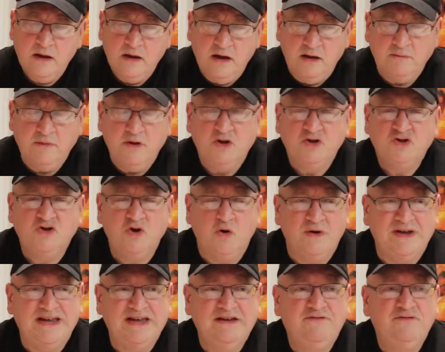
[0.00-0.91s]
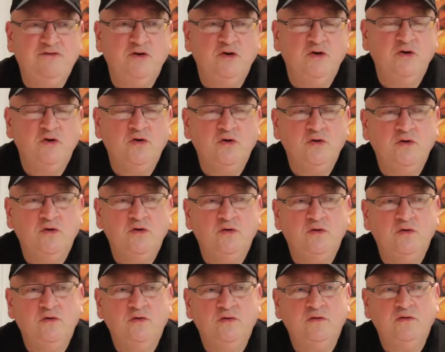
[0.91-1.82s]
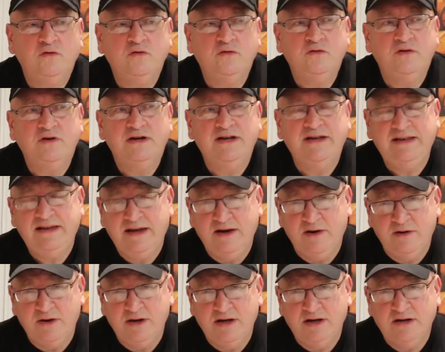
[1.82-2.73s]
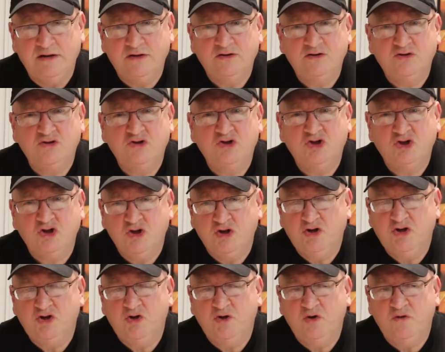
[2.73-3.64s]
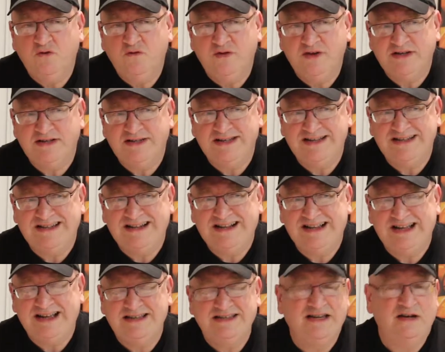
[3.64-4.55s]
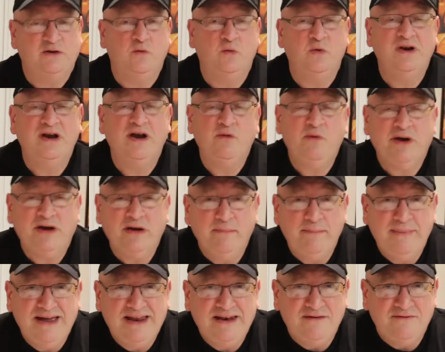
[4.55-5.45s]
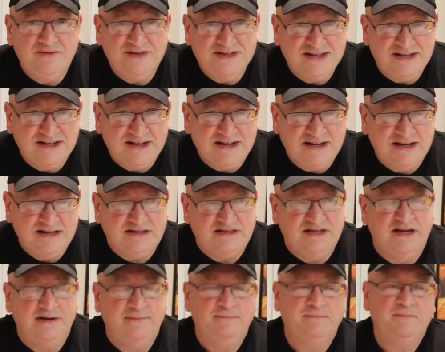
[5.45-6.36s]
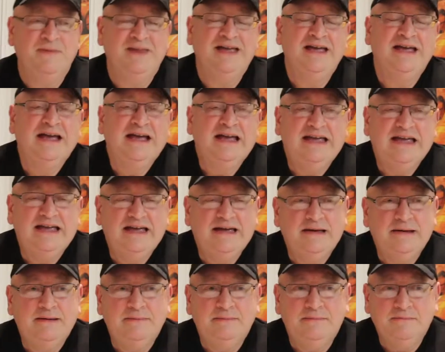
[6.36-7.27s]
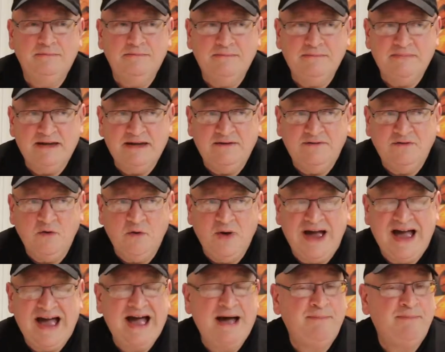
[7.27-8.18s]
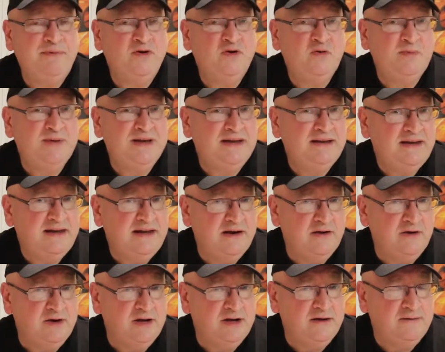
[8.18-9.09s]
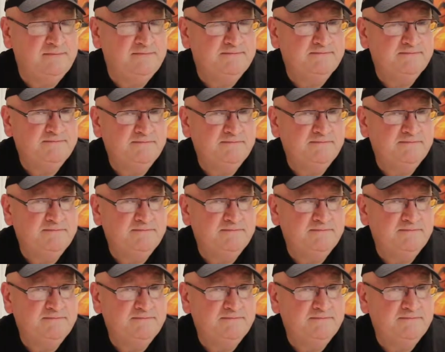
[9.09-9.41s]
So if you're in the area, should you visit Clydeside? Would I recommend visiting Clydeside? If you happen to be in the area